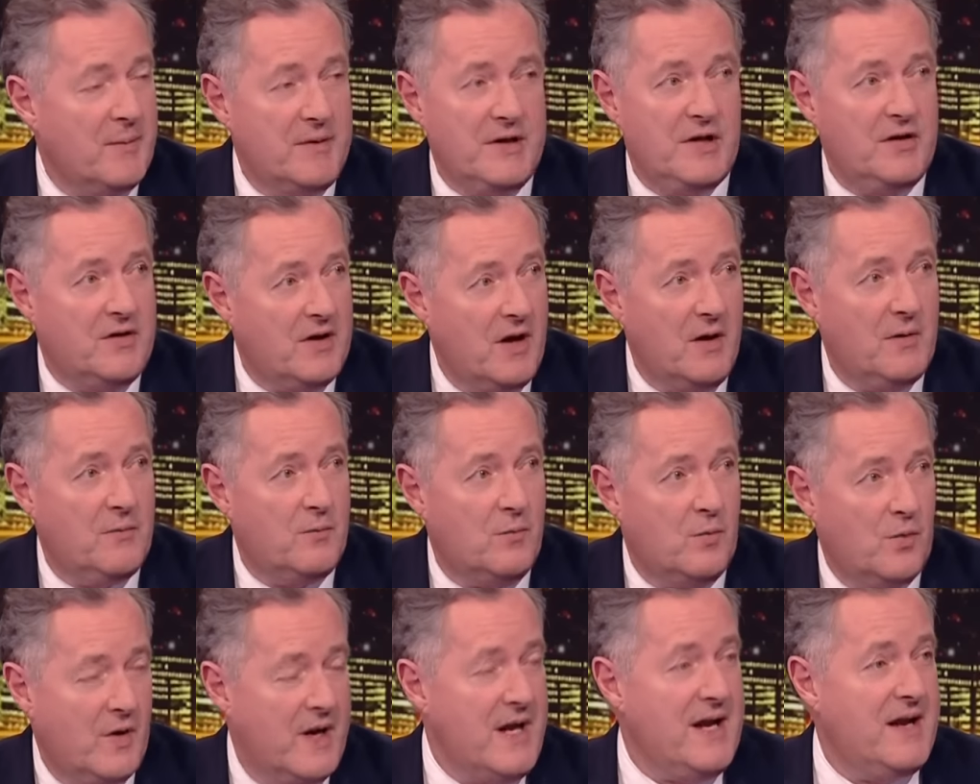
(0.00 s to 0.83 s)
I mean, you don't
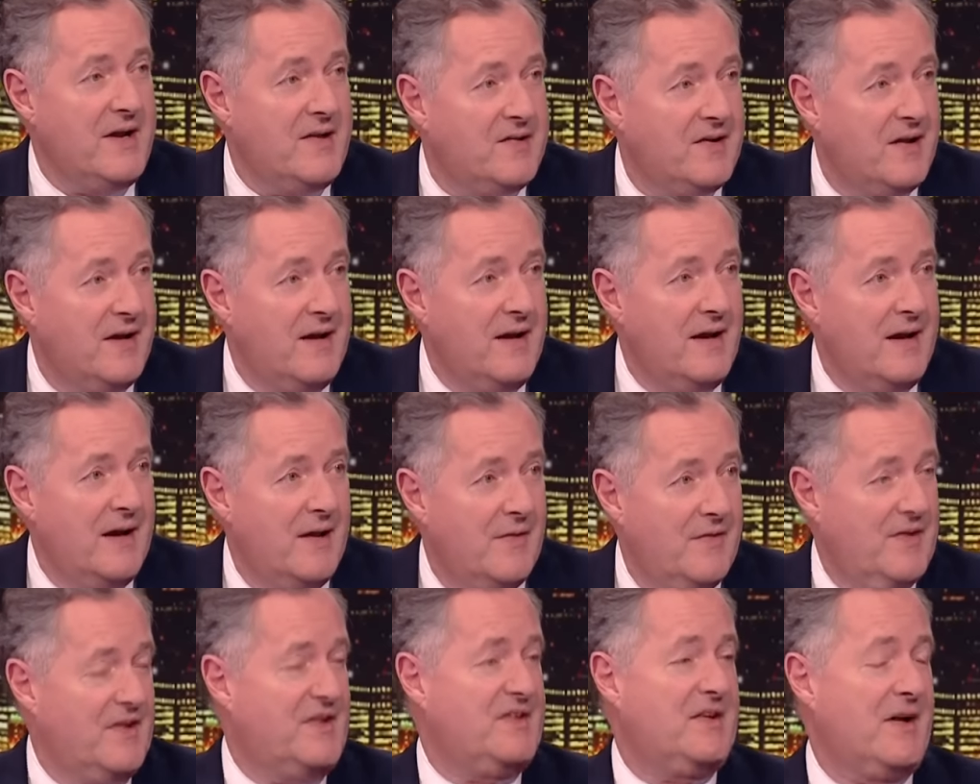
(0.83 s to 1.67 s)
read
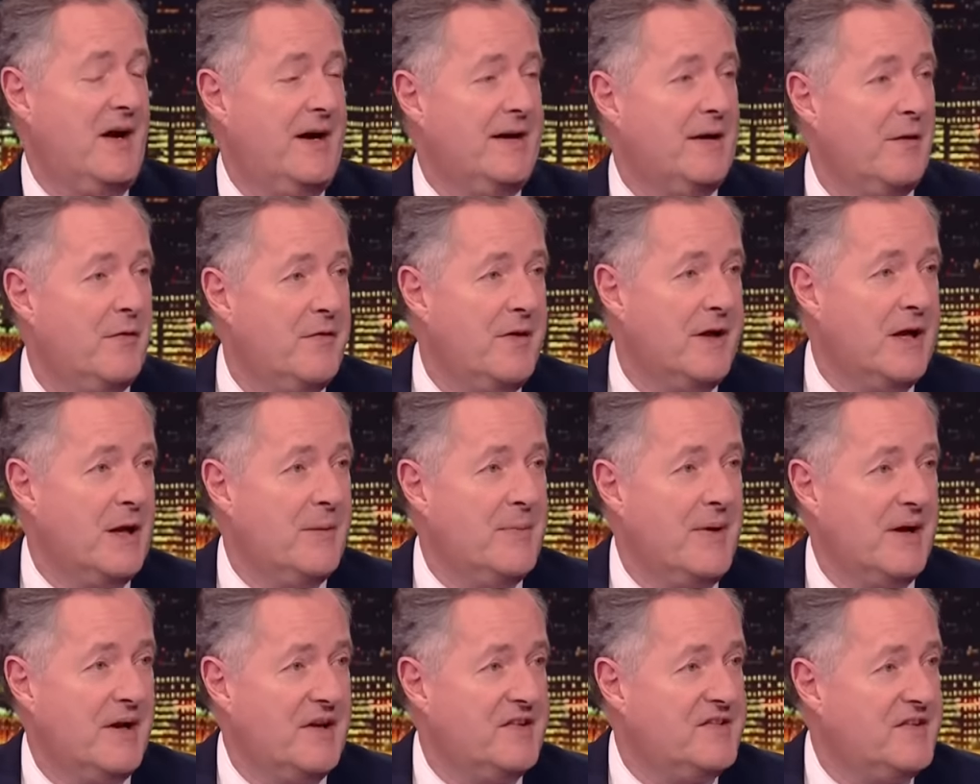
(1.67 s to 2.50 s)
this kind of thing about a